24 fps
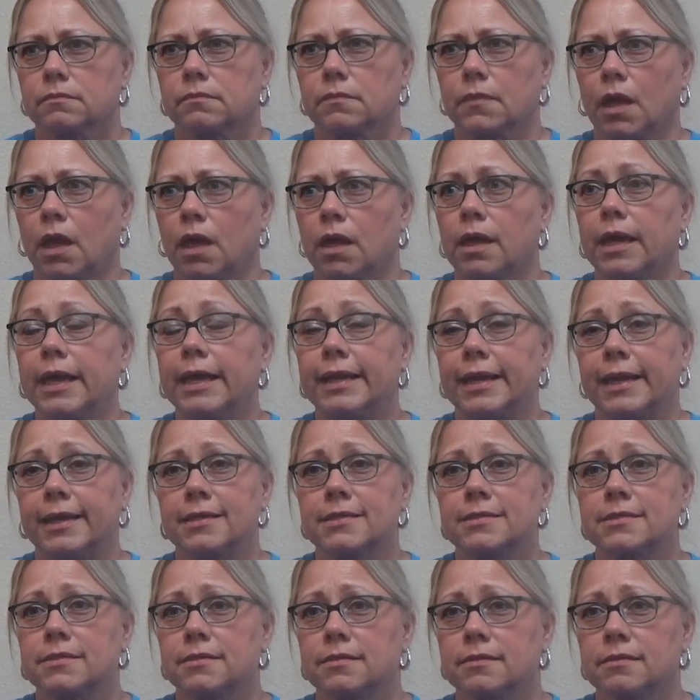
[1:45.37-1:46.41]

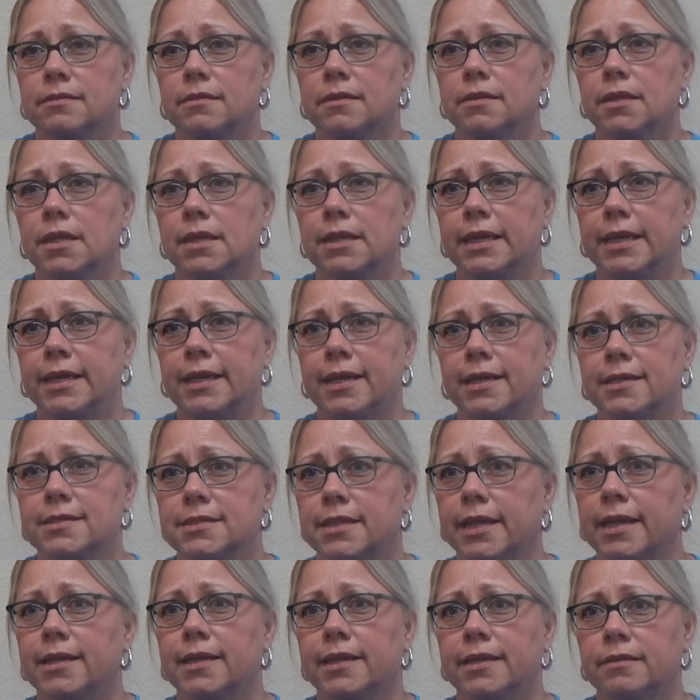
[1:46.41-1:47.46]
Headaches. A lot of headaches
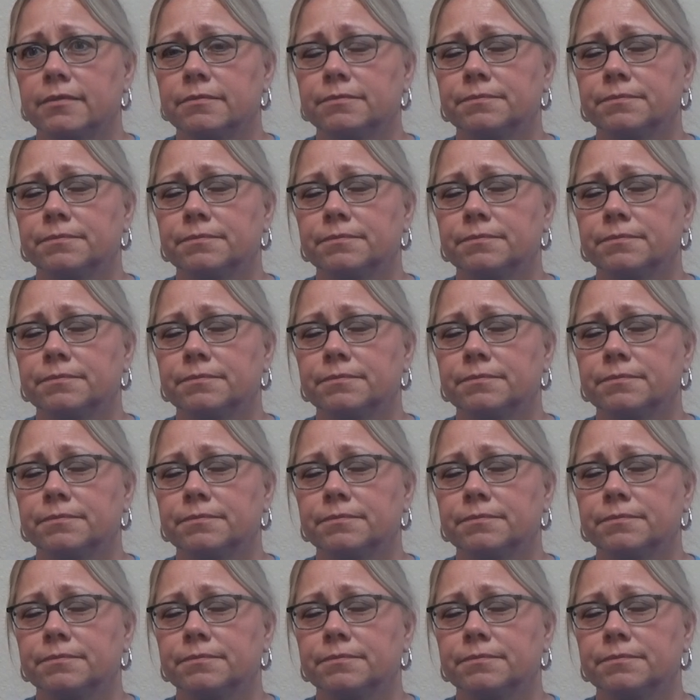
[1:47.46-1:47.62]
lately.